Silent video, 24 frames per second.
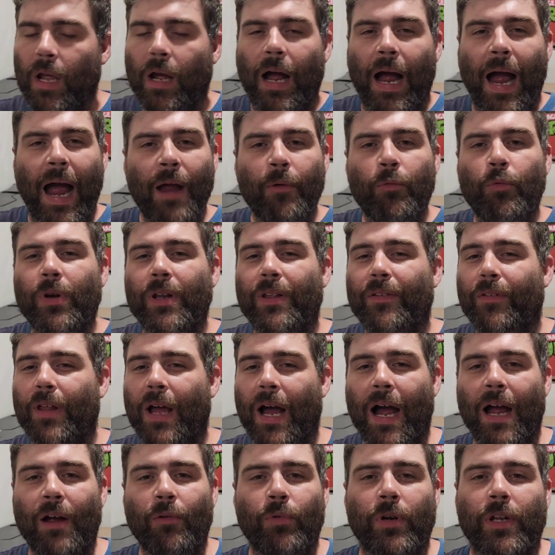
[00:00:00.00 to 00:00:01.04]
I
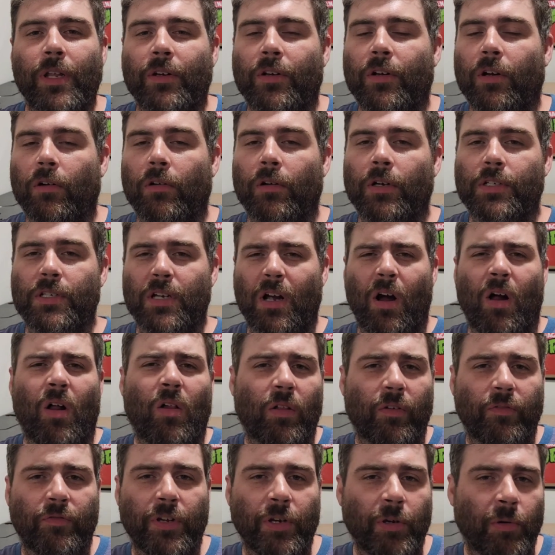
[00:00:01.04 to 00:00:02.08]
would encourage all
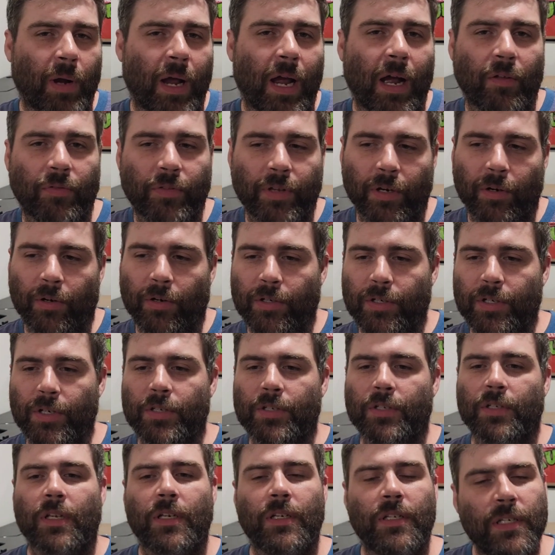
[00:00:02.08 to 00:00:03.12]
of you out there to
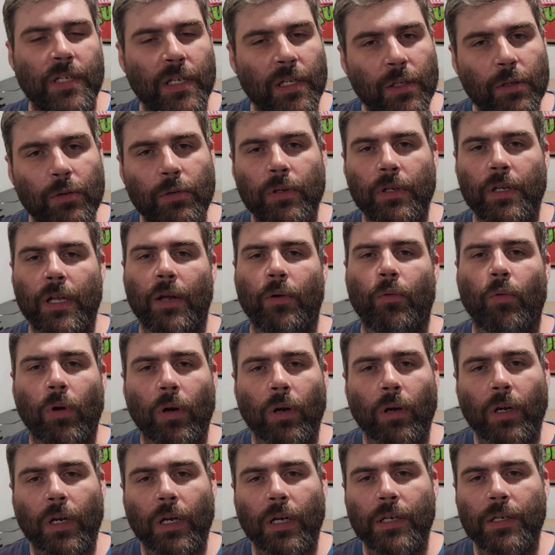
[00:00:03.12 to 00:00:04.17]
just continue to
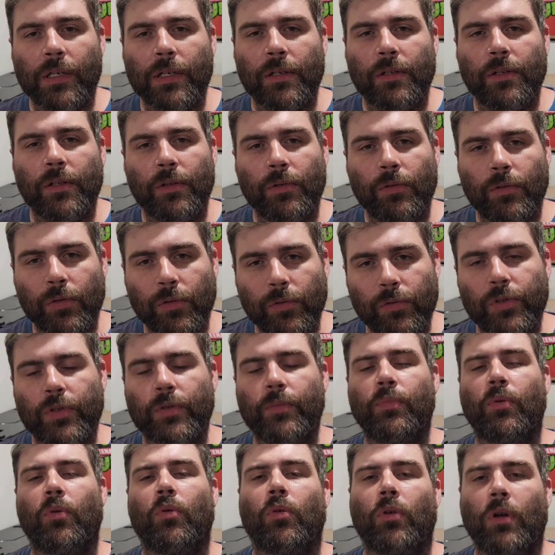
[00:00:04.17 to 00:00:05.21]
network, continue to
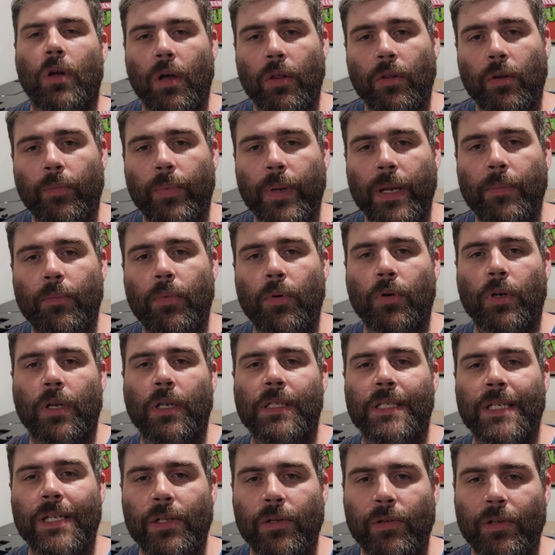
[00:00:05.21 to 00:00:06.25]
support other people,
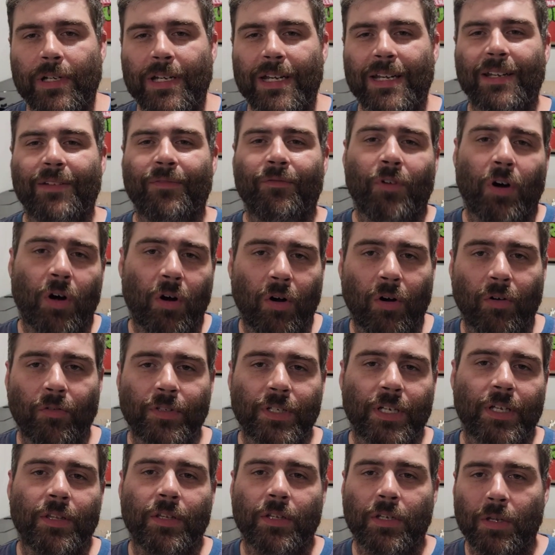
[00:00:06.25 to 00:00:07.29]
continue to get
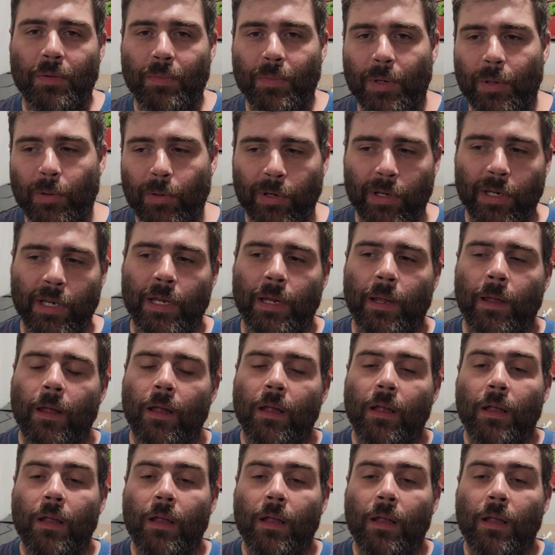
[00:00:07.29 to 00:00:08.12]
involved in the community,